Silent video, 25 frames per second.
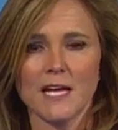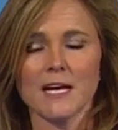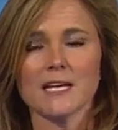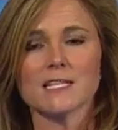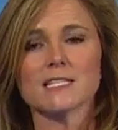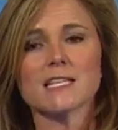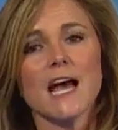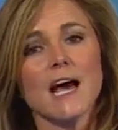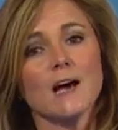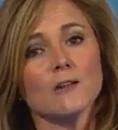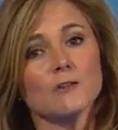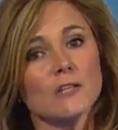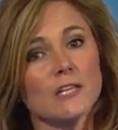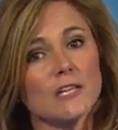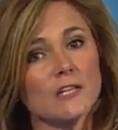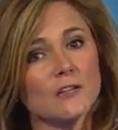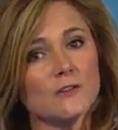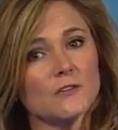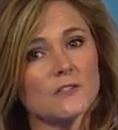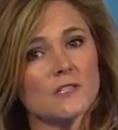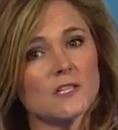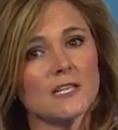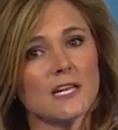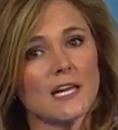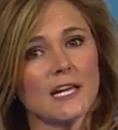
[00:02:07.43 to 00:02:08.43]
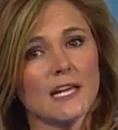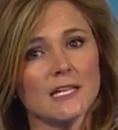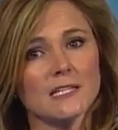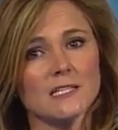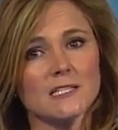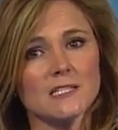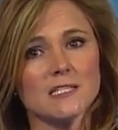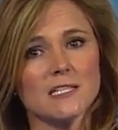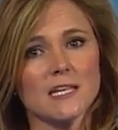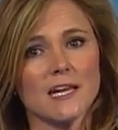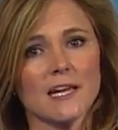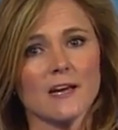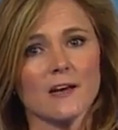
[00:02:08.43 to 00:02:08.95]
Town leaders in
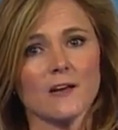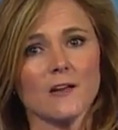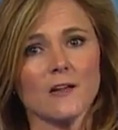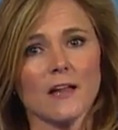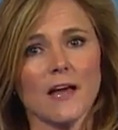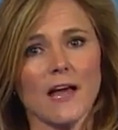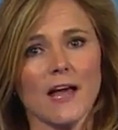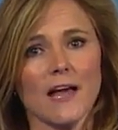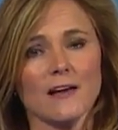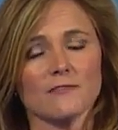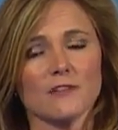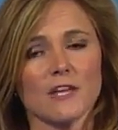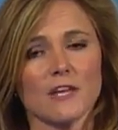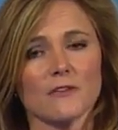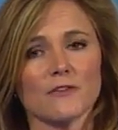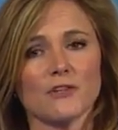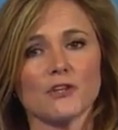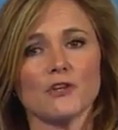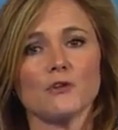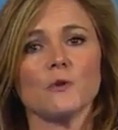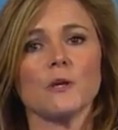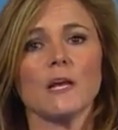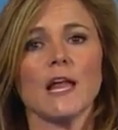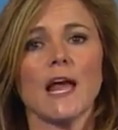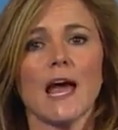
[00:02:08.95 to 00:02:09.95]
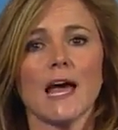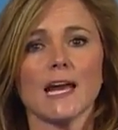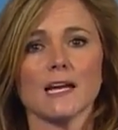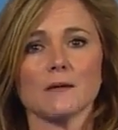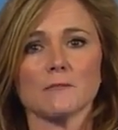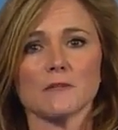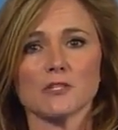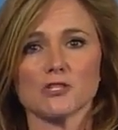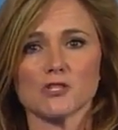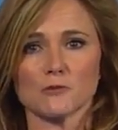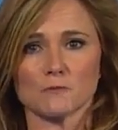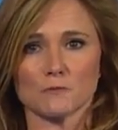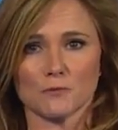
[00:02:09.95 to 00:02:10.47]
Hinsdale have given
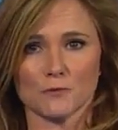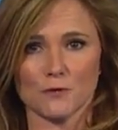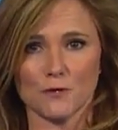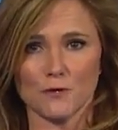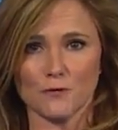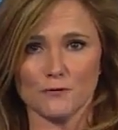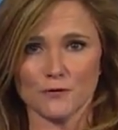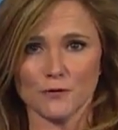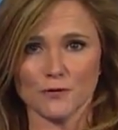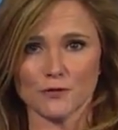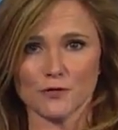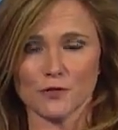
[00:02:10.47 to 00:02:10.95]
unanimous approval